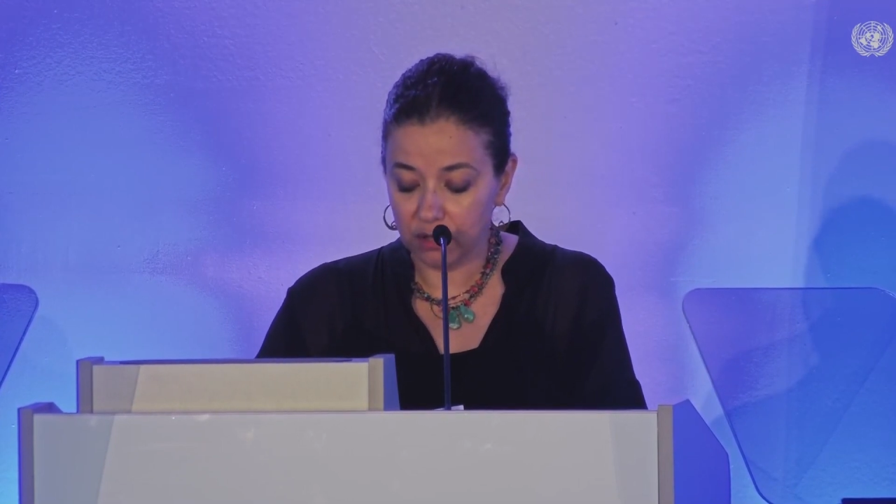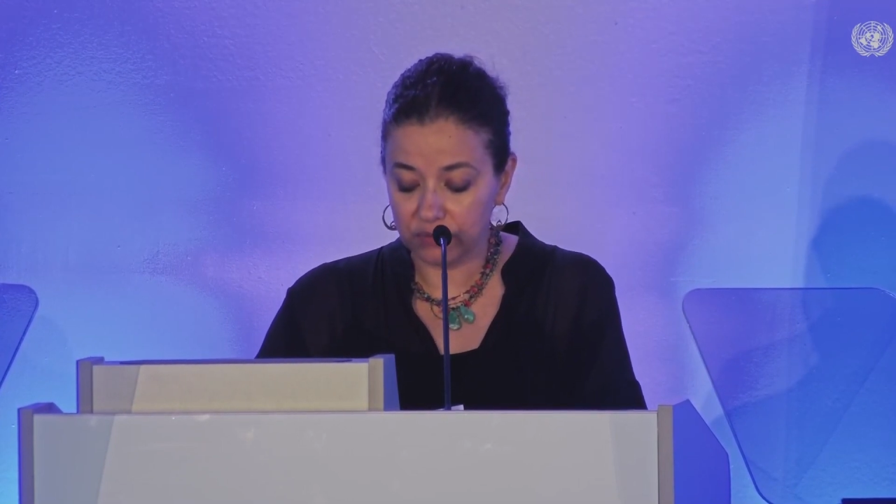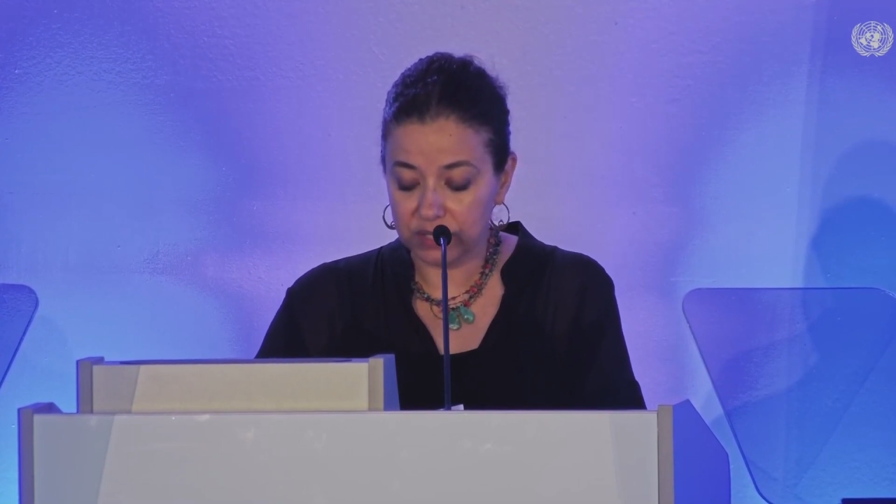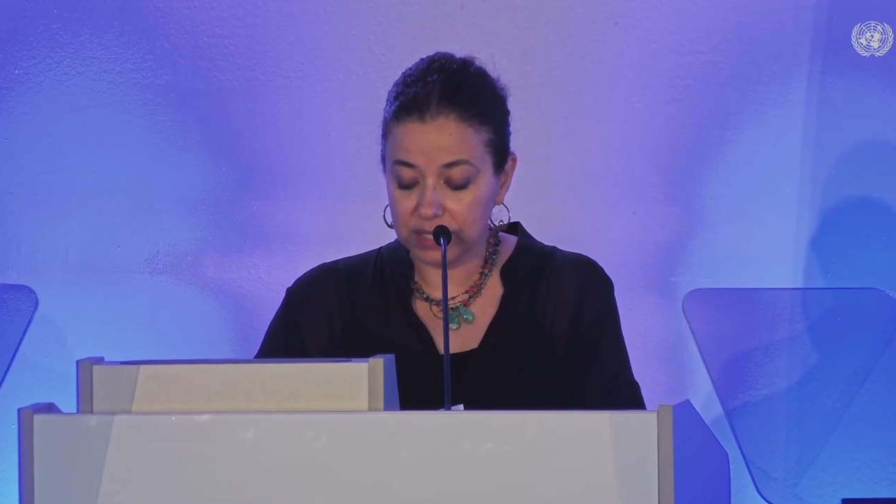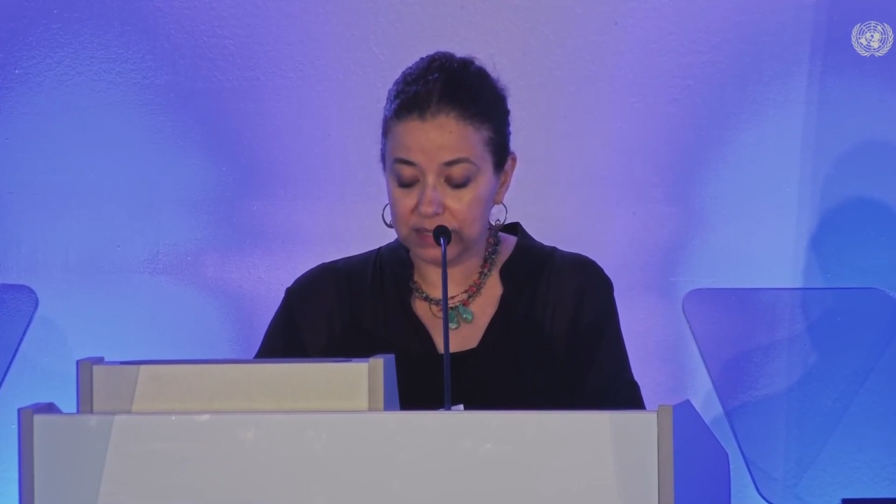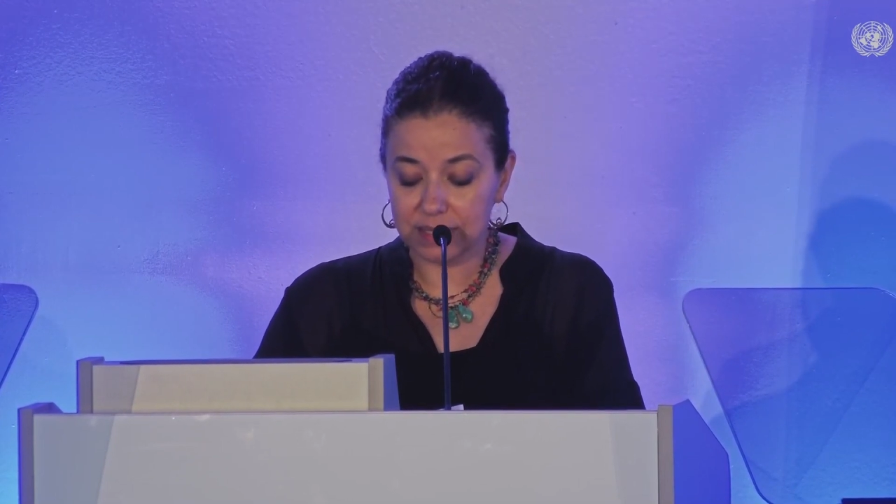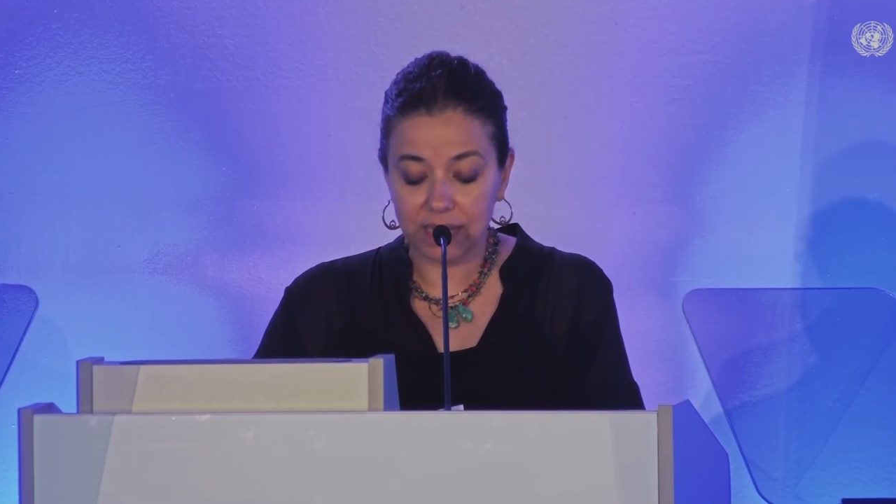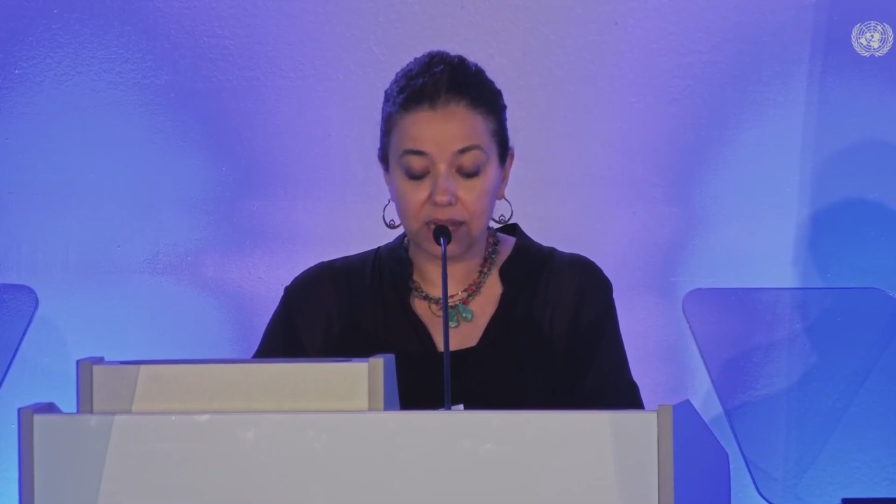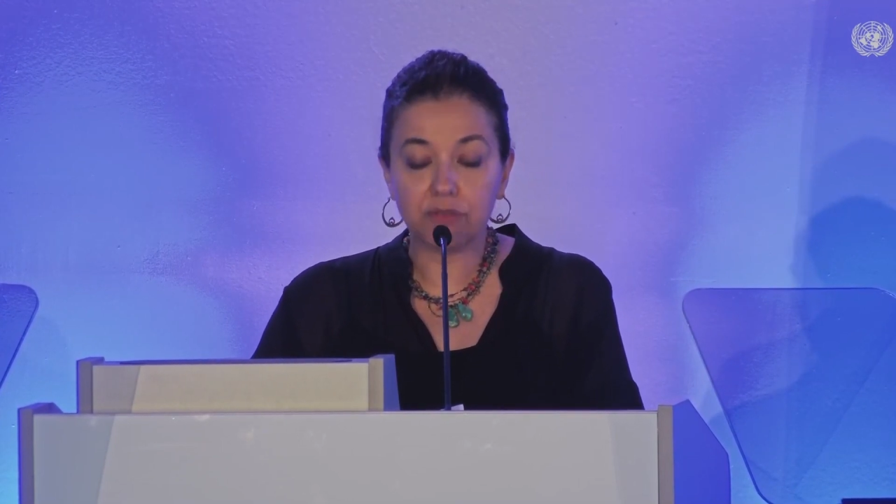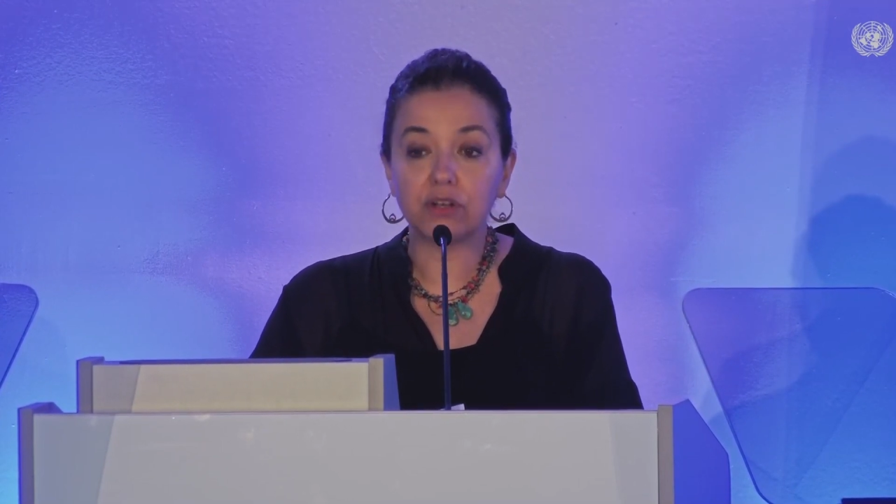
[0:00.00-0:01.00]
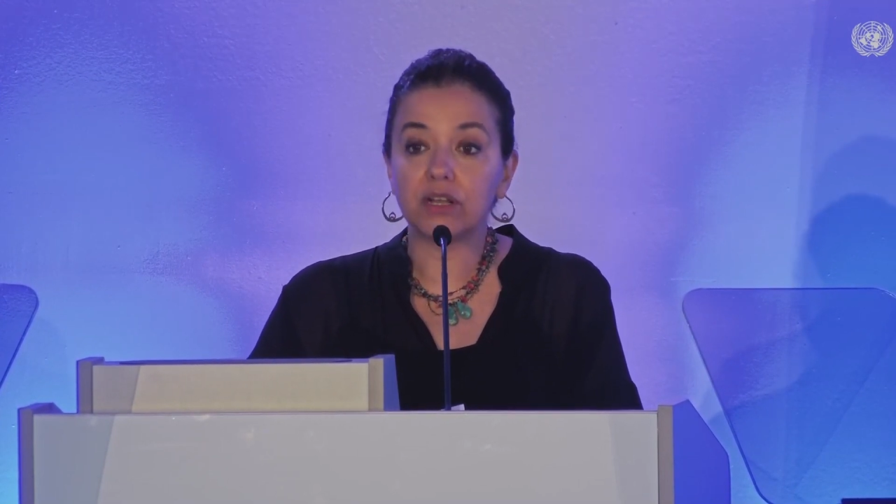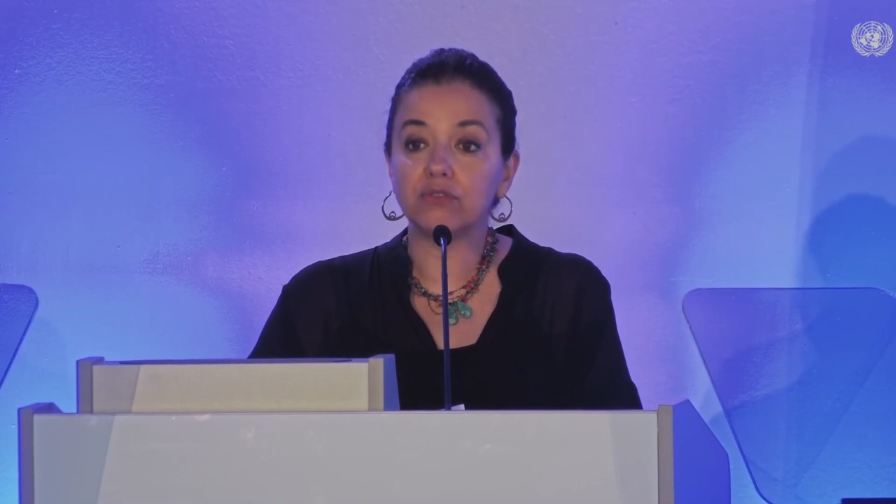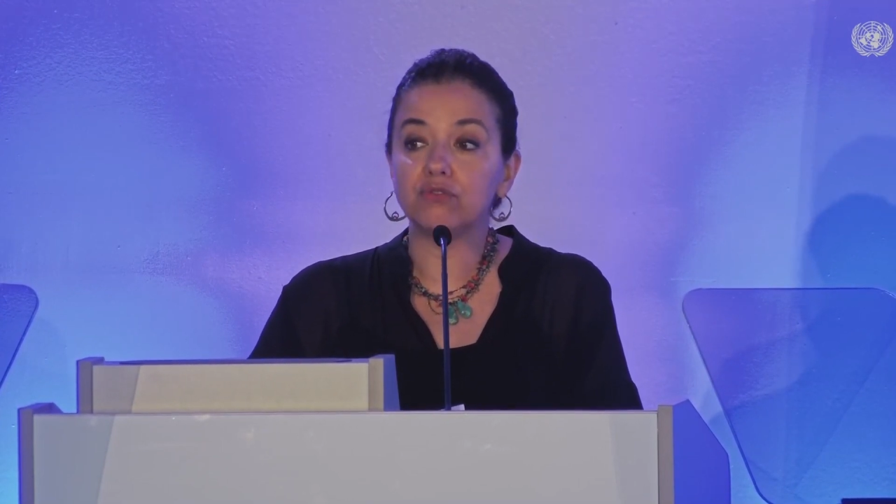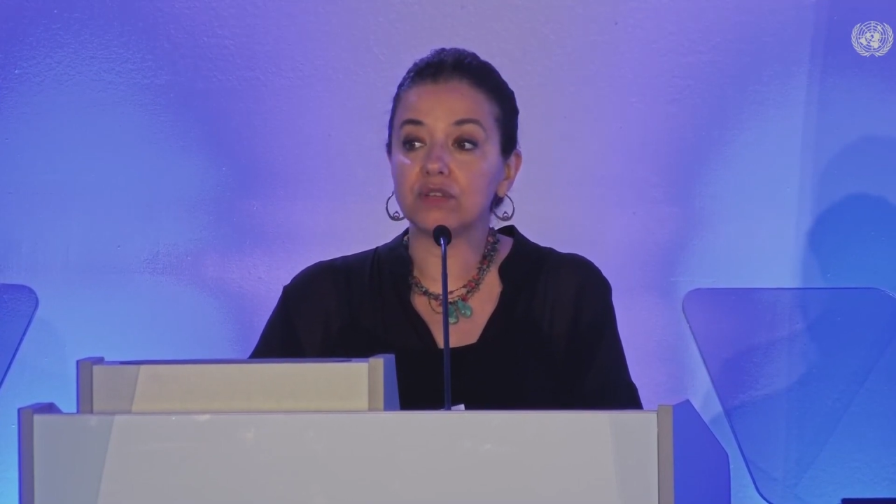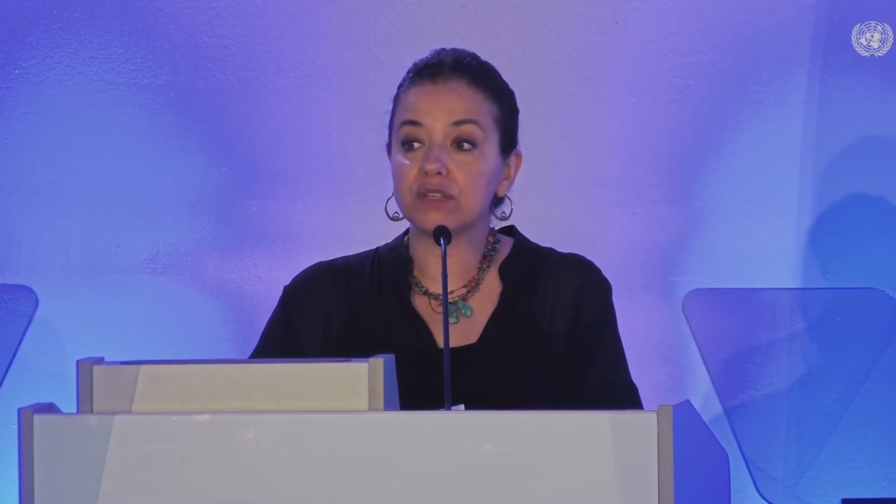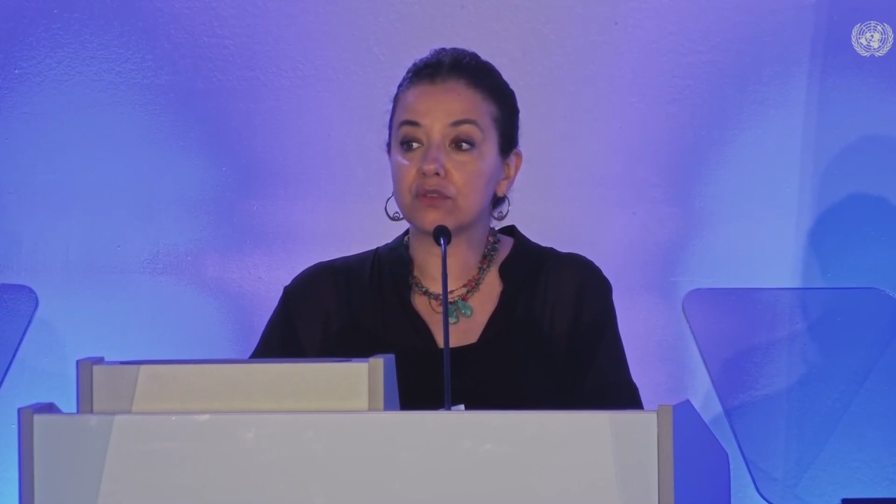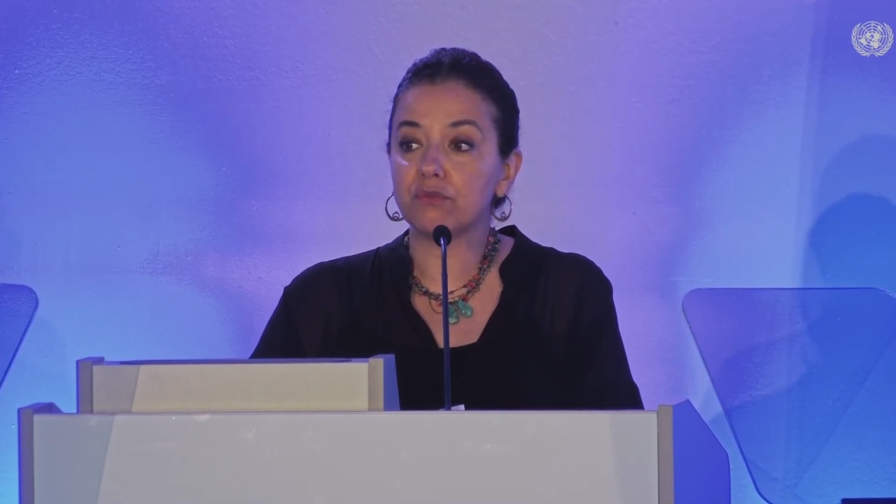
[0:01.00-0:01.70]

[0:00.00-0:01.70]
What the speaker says: of SIDS and other countries